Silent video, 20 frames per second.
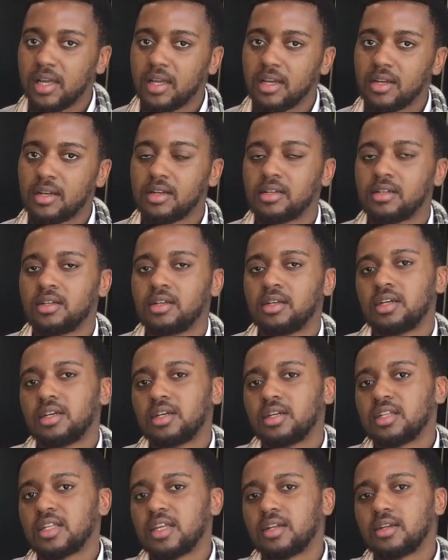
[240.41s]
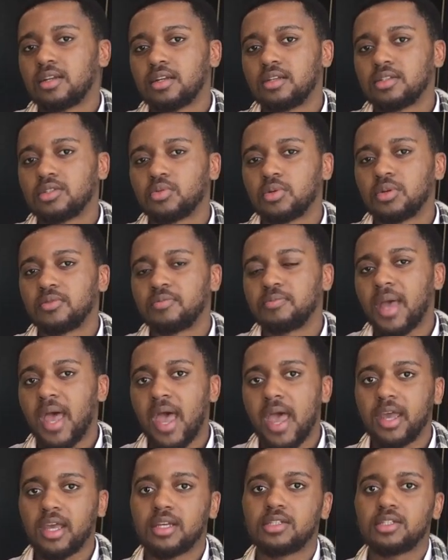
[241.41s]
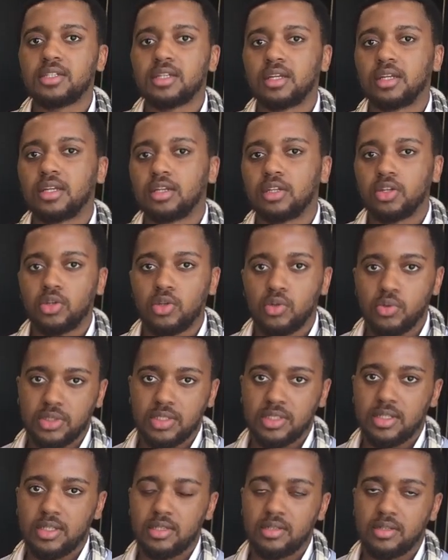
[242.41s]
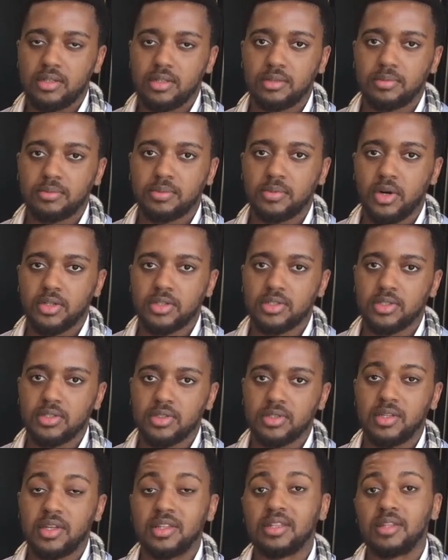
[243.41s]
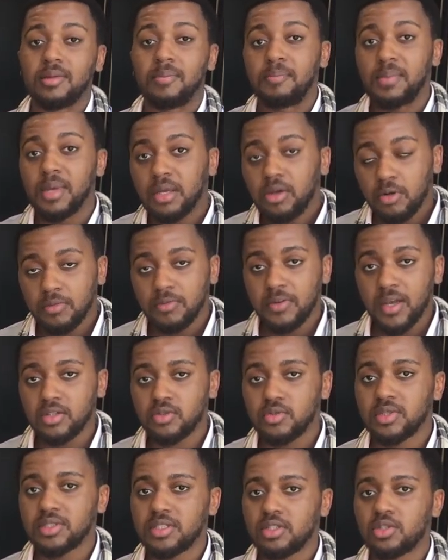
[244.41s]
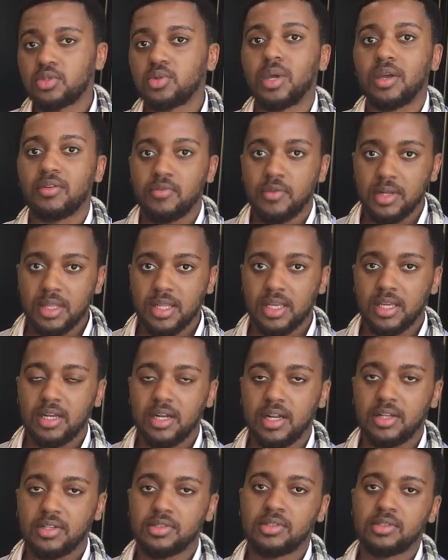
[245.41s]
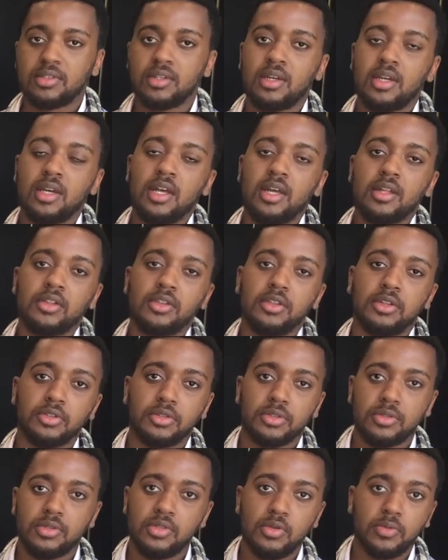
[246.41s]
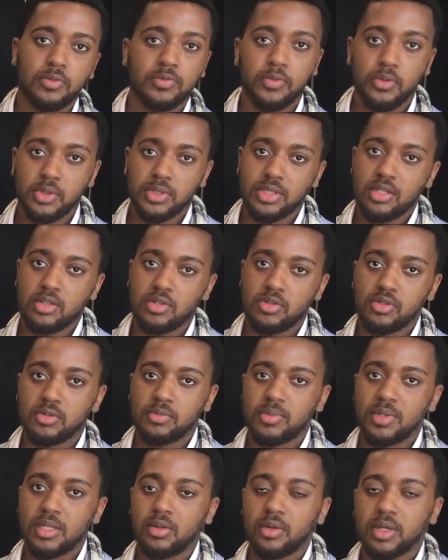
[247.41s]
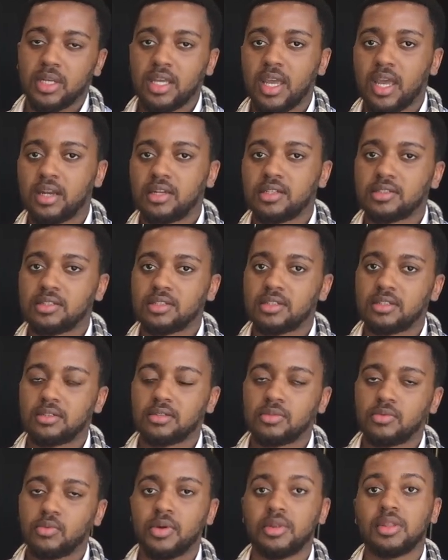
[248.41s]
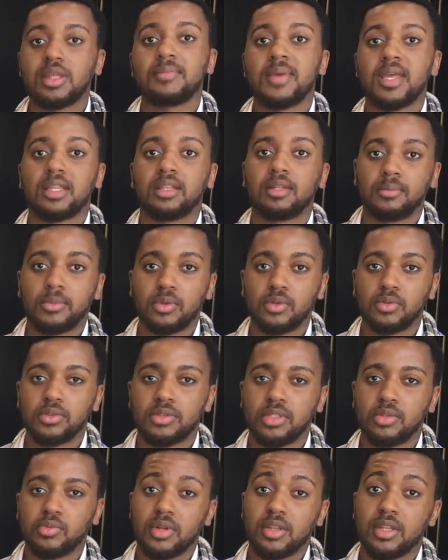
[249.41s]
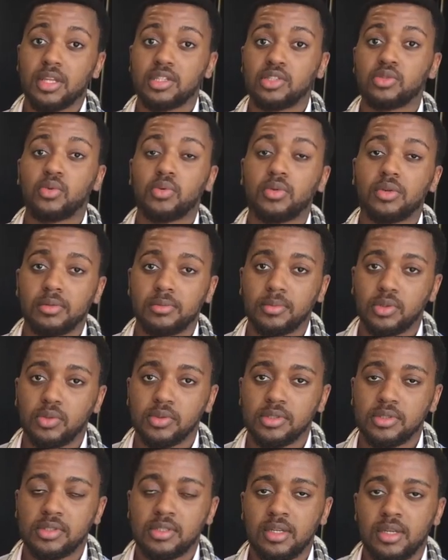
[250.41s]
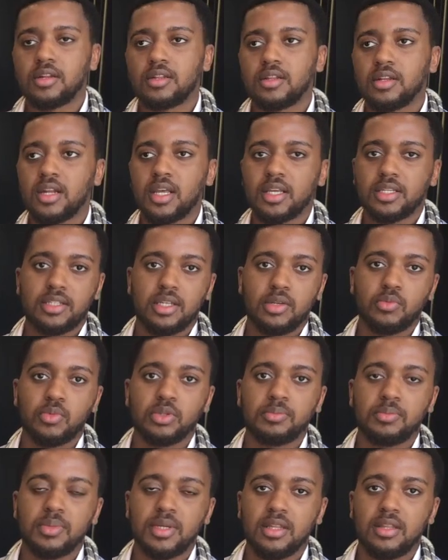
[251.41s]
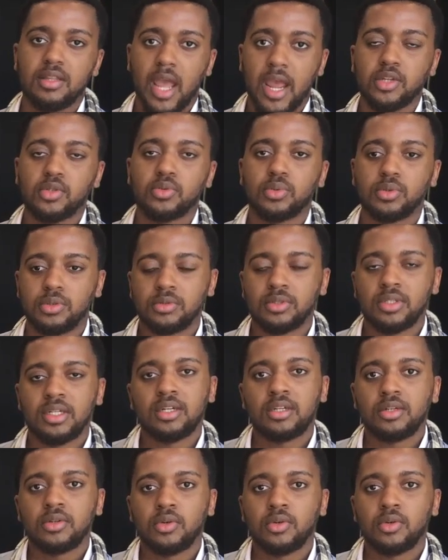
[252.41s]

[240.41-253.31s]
line then a sort of packaging and QC process. The bigger factories that do everything in-house, so you first thing you should be looking at is the where they make the molds and where they store the molds. The next thing would be the actual